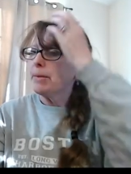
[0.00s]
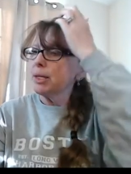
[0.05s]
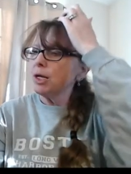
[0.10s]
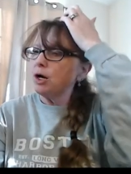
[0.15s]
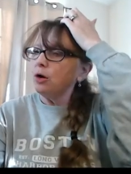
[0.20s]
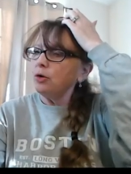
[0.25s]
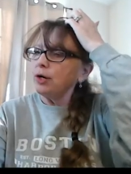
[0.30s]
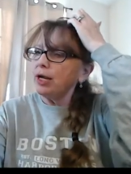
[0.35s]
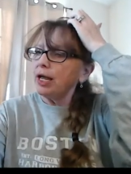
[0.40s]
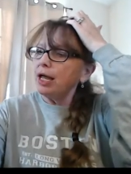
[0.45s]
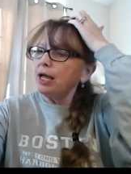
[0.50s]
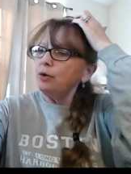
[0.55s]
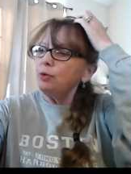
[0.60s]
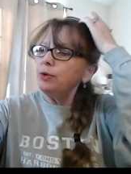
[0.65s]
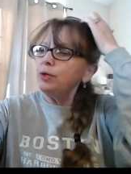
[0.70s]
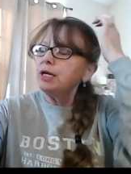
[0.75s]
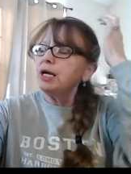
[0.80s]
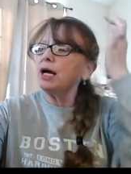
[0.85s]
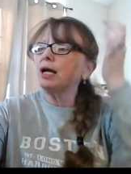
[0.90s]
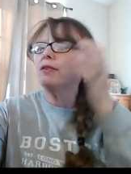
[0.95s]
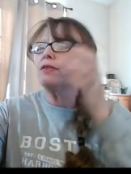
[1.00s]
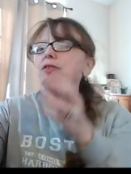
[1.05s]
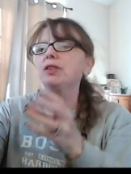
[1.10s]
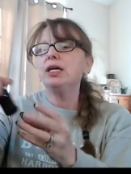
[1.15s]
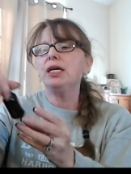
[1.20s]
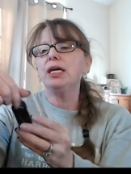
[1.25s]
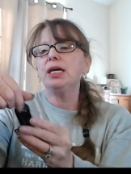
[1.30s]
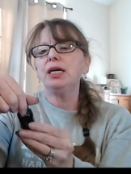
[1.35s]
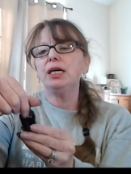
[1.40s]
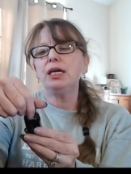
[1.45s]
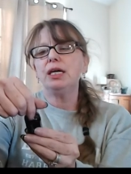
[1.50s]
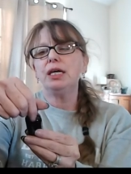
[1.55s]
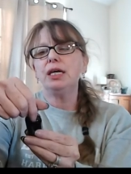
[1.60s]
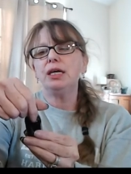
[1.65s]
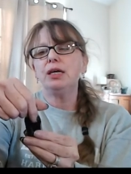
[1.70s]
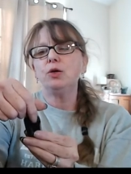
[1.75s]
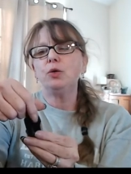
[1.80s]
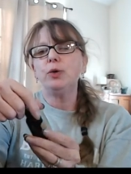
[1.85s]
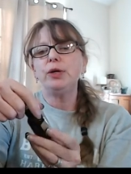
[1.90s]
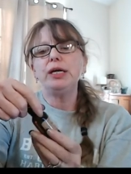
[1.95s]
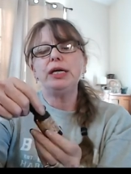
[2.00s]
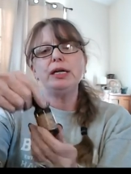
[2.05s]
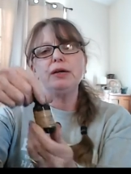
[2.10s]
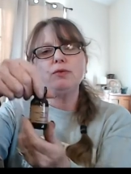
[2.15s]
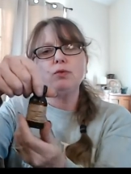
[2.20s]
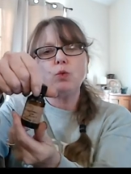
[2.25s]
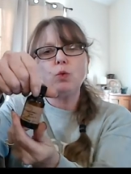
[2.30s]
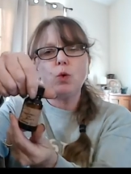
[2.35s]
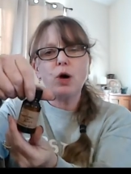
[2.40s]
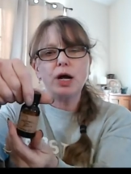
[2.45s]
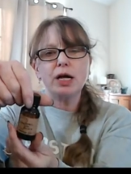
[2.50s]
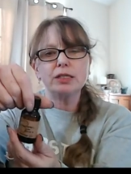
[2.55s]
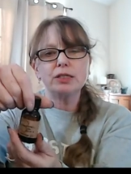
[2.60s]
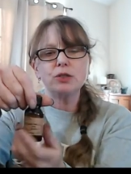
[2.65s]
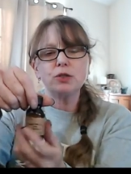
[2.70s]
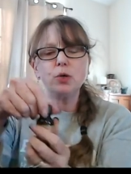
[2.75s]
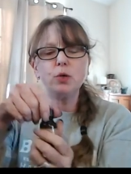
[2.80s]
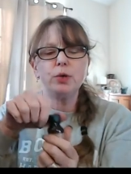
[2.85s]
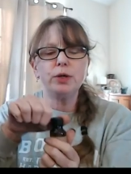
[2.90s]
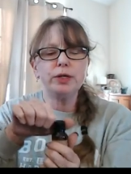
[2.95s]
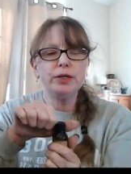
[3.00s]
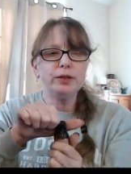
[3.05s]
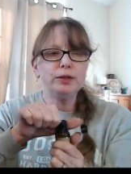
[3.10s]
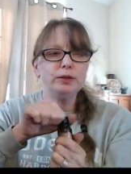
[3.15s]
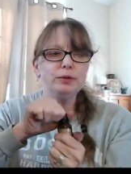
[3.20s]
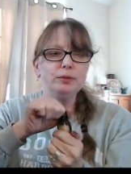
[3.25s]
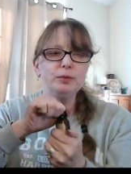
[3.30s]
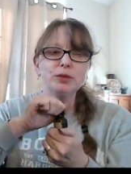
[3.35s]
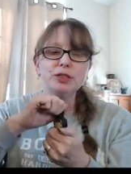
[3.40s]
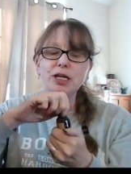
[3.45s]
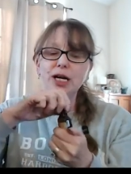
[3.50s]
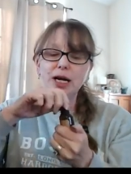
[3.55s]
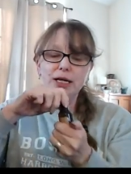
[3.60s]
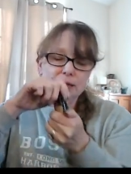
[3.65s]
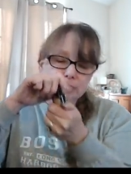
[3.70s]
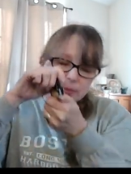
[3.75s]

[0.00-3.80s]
Okay, we got the Queen of Wands oil, which I,